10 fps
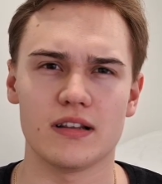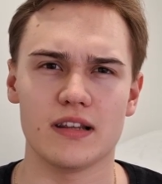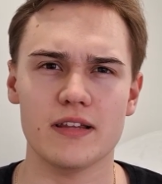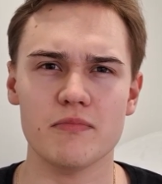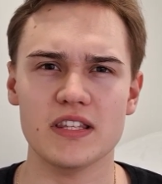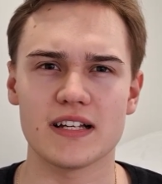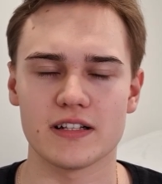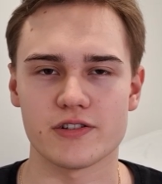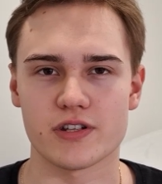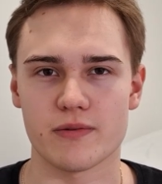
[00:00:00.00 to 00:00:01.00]
Let me tell
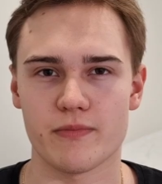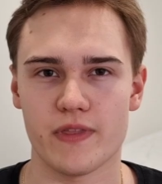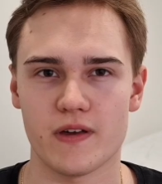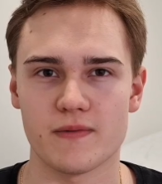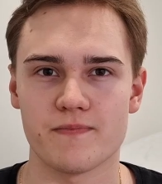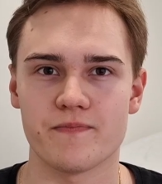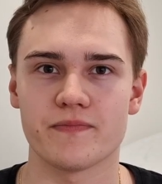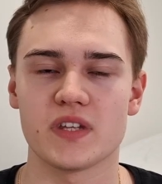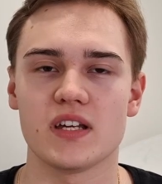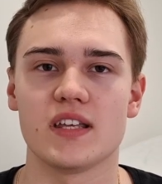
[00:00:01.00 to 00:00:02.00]
you something.
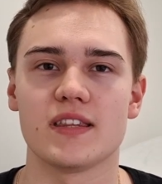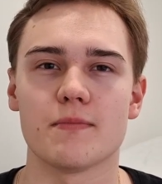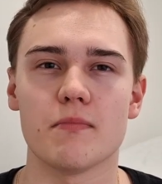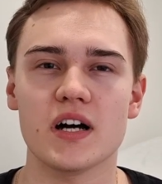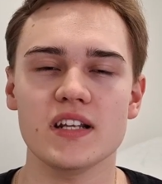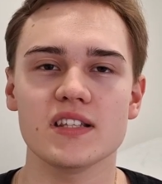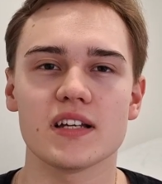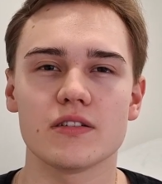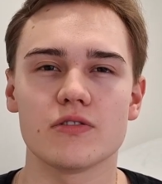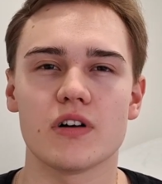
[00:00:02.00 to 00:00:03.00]
The money
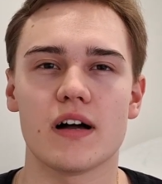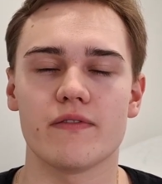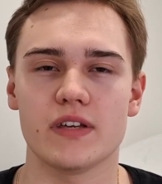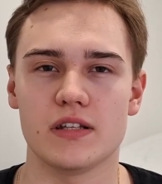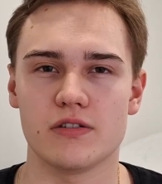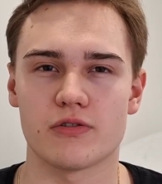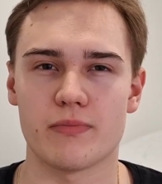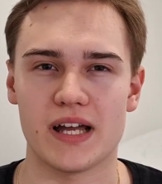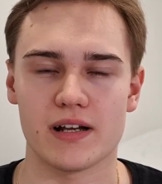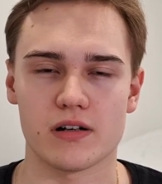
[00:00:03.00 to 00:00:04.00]
that you have in your
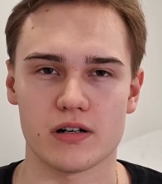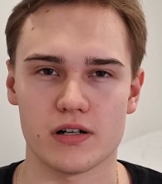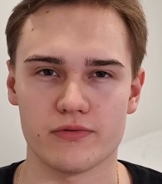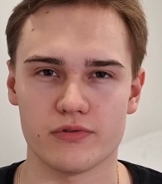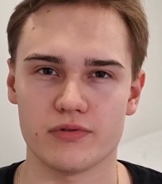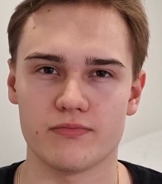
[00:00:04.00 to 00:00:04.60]
bank account